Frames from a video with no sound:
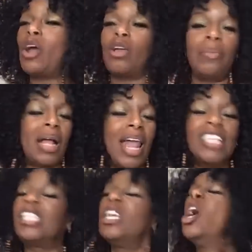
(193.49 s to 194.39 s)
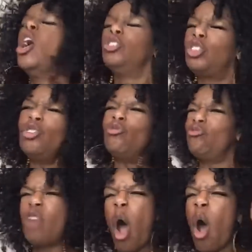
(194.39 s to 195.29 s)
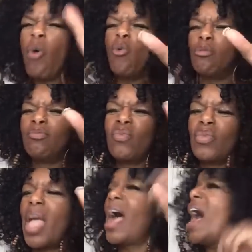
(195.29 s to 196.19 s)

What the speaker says: Y'all need me to go get my glasses? Do you know,